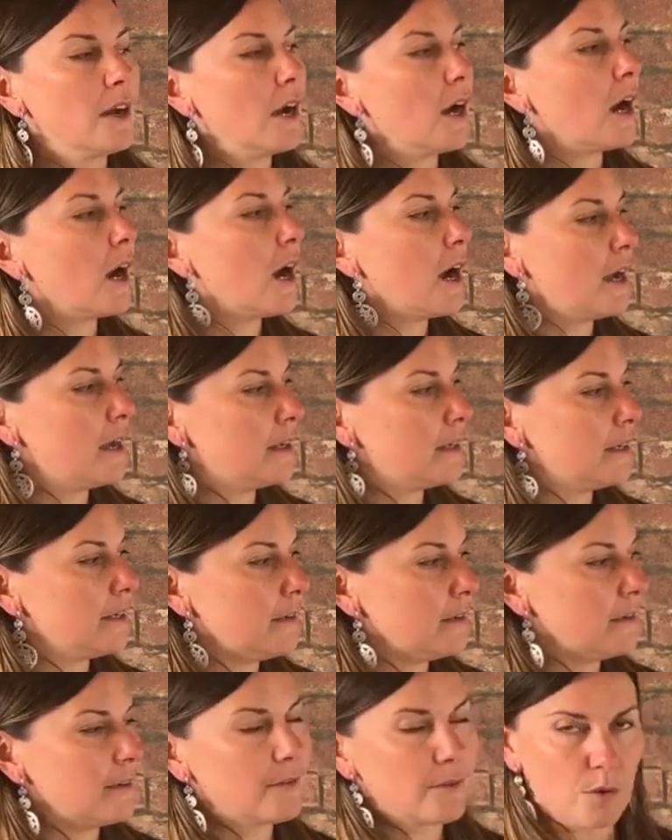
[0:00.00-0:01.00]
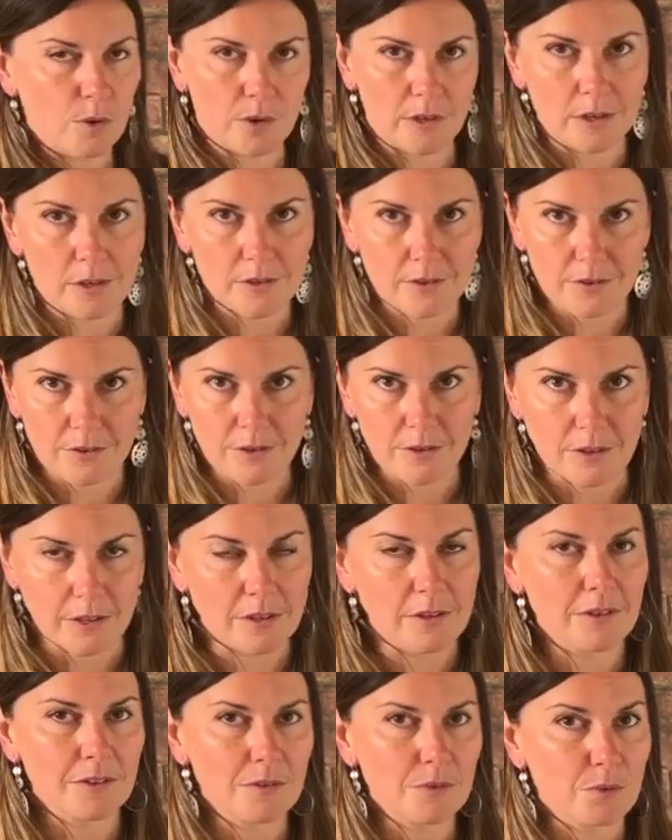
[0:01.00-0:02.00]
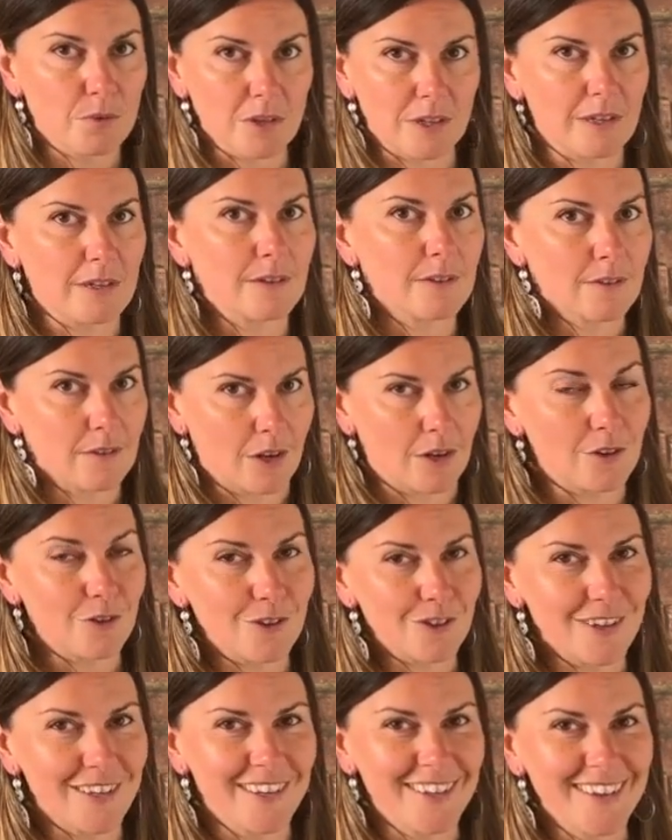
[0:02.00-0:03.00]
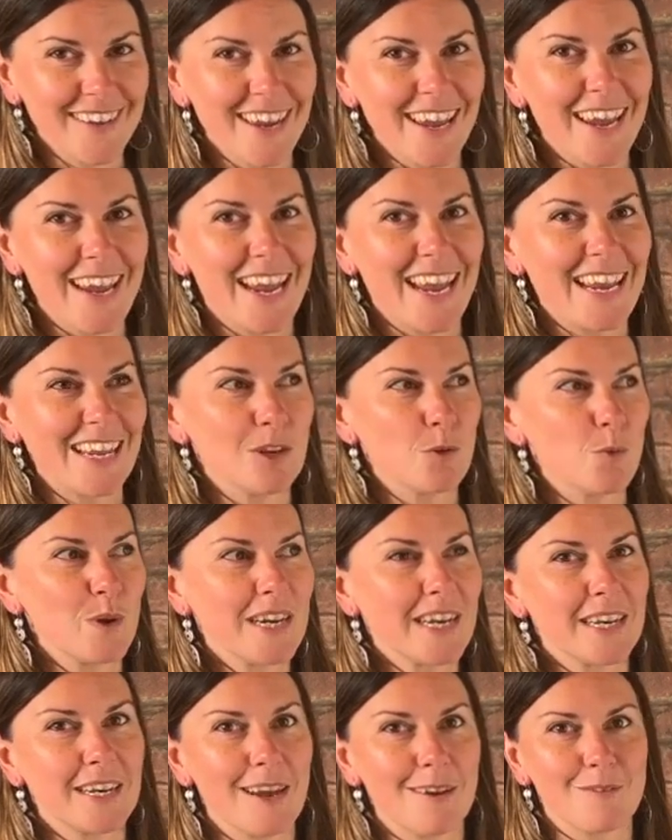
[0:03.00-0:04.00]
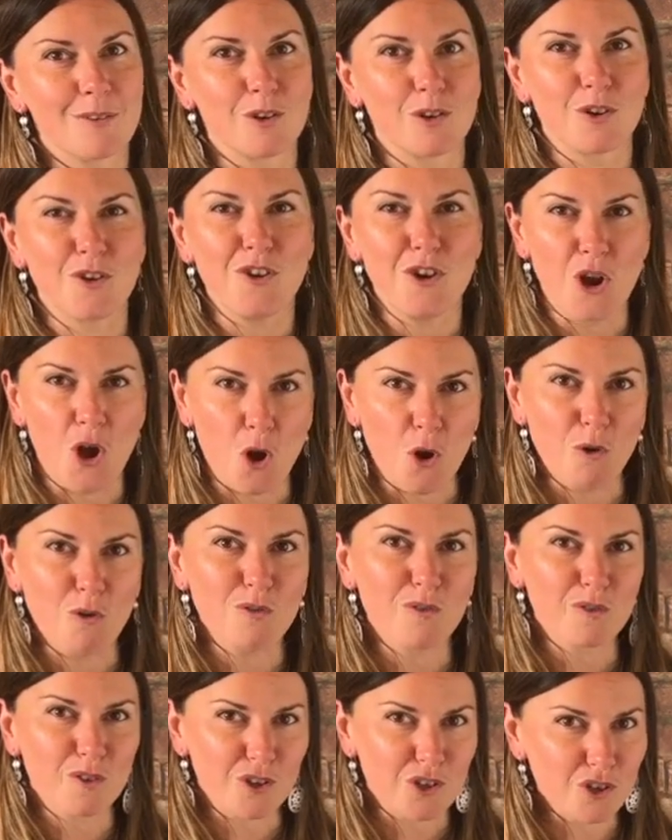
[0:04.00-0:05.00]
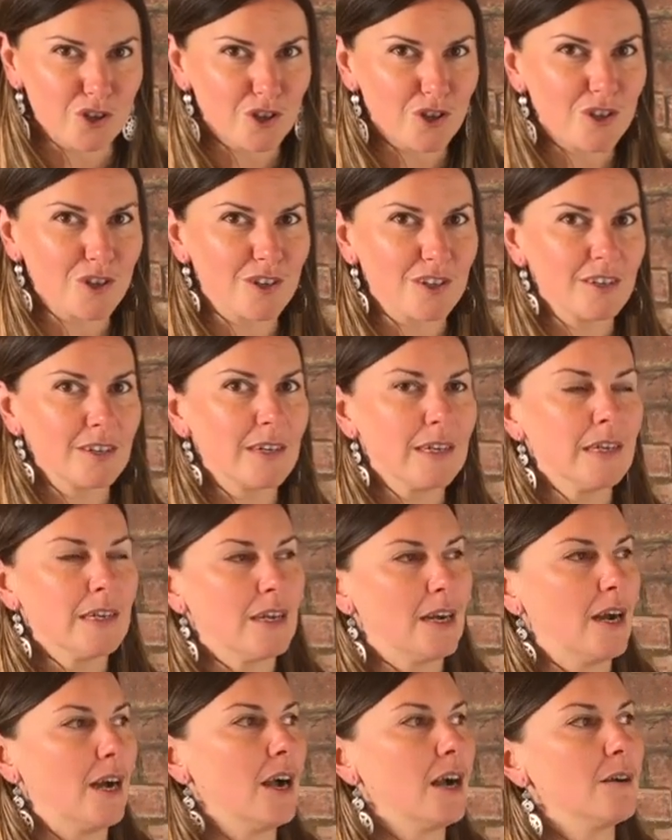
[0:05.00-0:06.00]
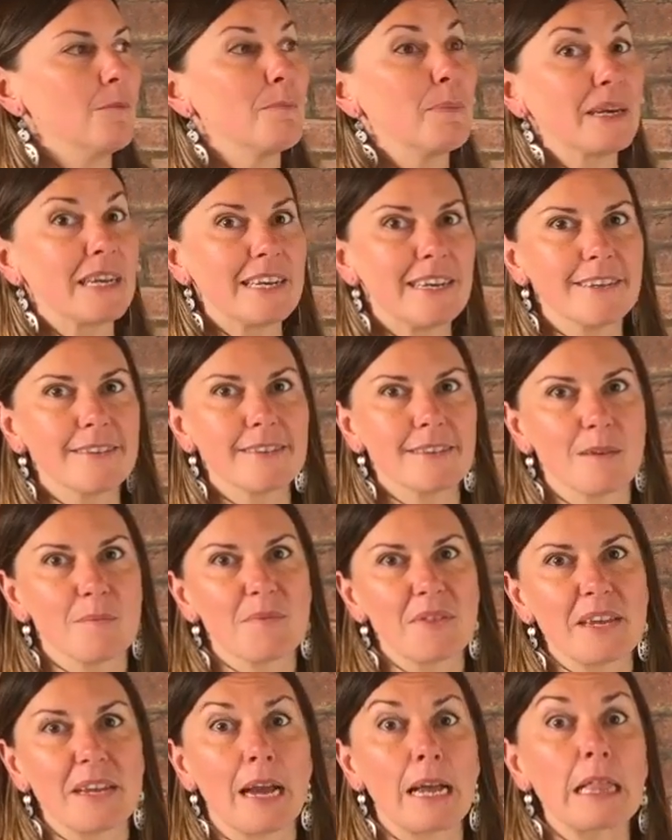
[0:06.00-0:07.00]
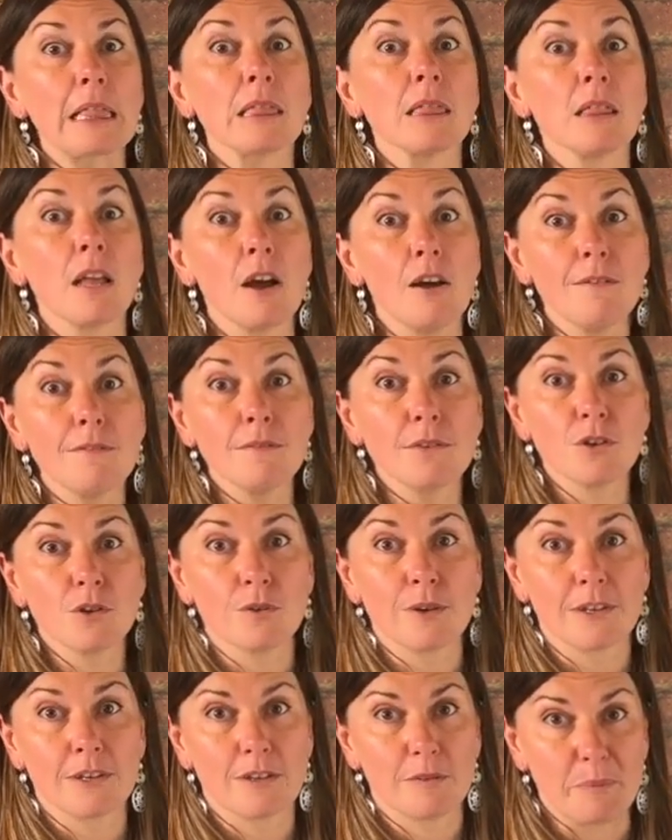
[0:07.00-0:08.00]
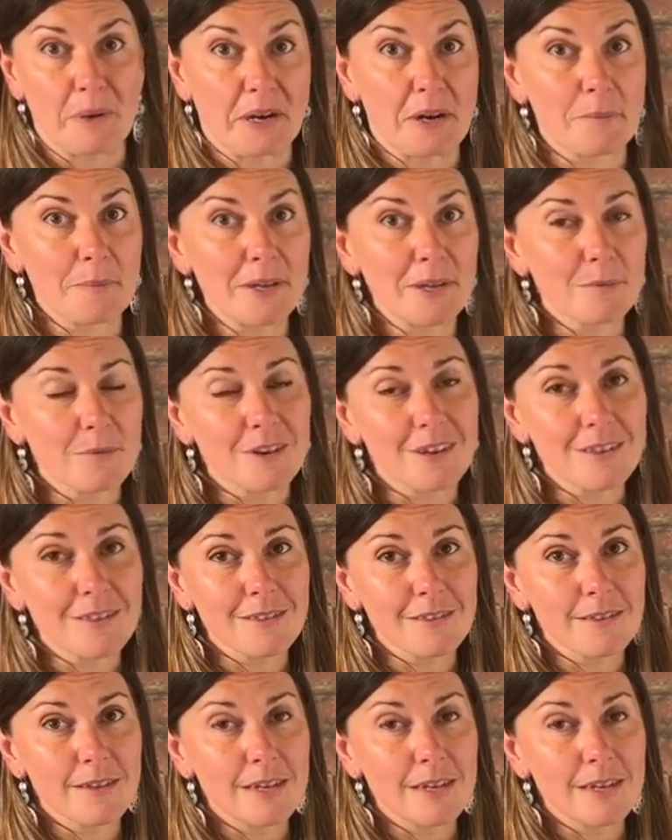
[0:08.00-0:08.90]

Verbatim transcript: Uh, Of course, this is really subtle and we can never know for sure, uh, but it is something I love to experiment with.